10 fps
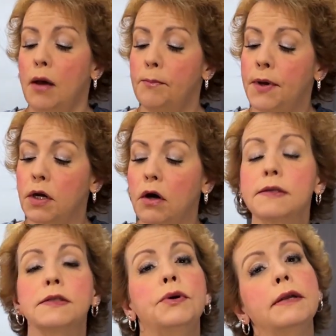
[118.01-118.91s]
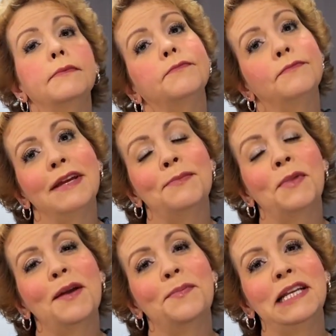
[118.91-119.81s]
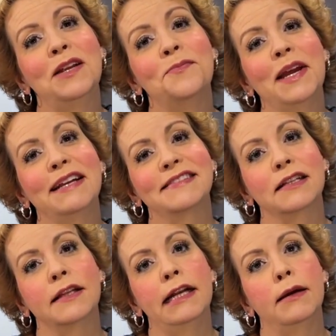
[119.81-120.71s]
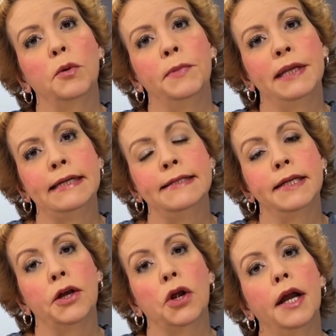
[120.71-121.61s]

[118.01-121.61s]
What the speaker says: But also it, in my opinion, makes the cleanup a bit easier.